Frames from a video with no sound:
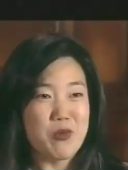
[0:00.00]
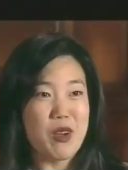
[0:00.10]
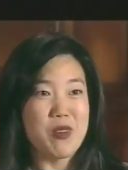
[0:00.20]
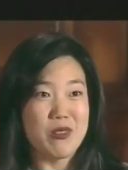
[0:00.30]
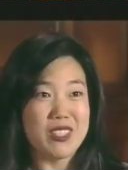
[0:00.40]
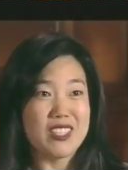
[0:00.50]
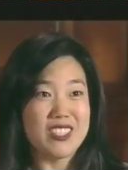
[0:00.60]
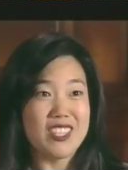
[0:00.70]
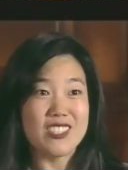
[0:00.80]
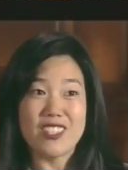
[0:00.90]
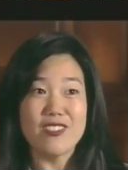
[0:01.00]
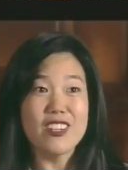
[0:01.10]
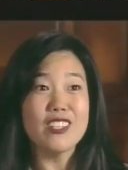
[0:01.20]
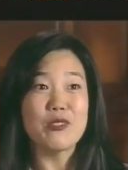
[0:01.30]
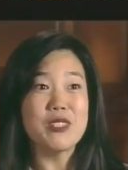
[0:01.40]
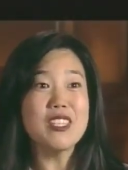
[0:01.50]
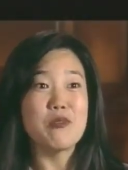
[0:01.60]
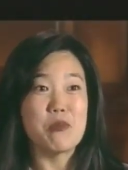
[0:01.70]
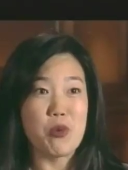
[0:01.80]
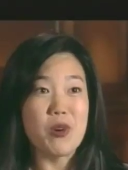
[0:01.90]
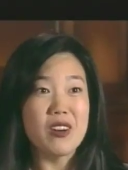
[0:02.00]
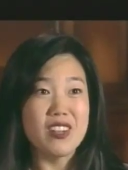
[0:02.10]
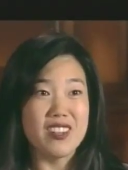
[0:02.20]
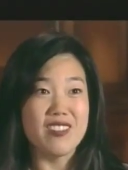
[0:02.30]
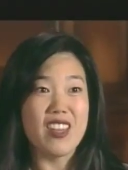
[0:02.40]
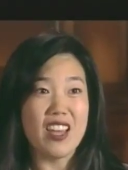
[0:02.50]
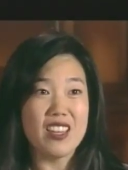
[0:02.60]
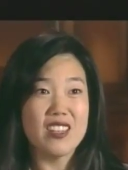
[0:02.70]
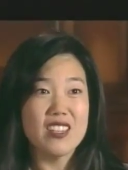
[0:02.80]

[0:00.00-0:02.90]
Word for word: and about public education, and frankly, we need more of that.